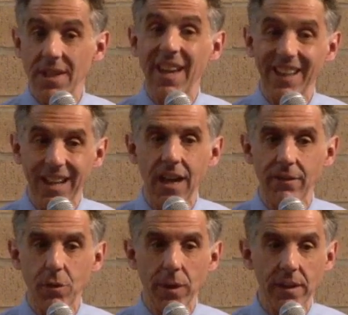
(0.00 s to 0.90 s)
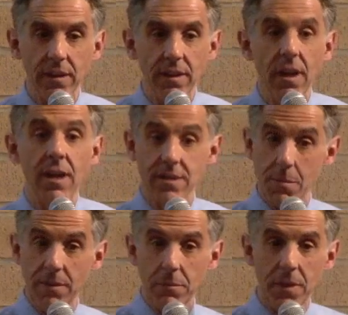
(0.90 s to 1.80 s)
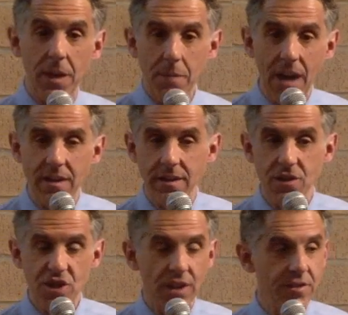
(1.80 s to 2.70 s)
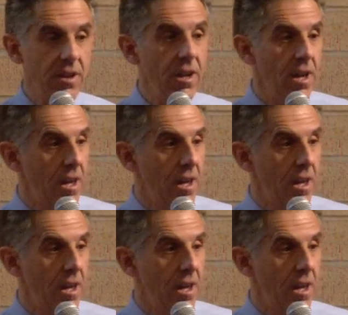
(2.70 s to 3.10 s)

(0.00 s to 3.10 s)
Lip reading: again kind of quickly. Some of them came back to the shelter.